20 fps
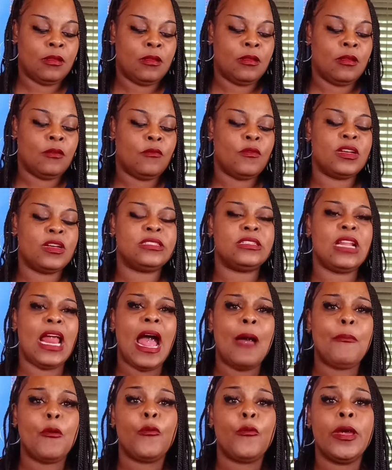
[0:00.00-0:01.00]
Well, a
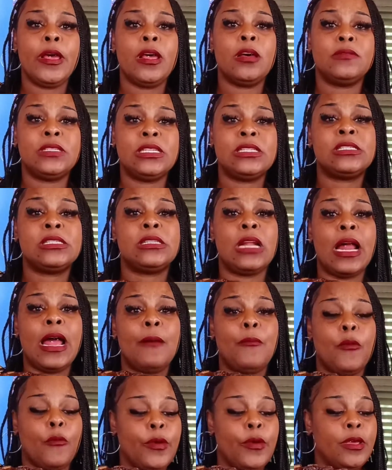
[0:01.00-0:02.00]
slab of ribs is a slab
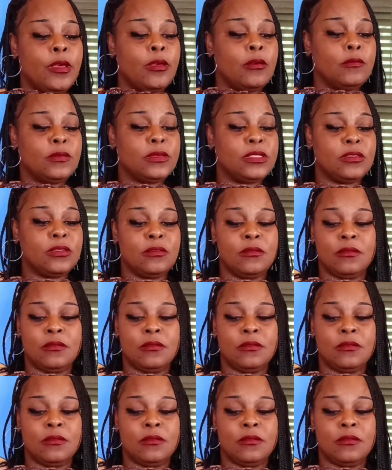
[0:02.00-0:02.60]
of ribs.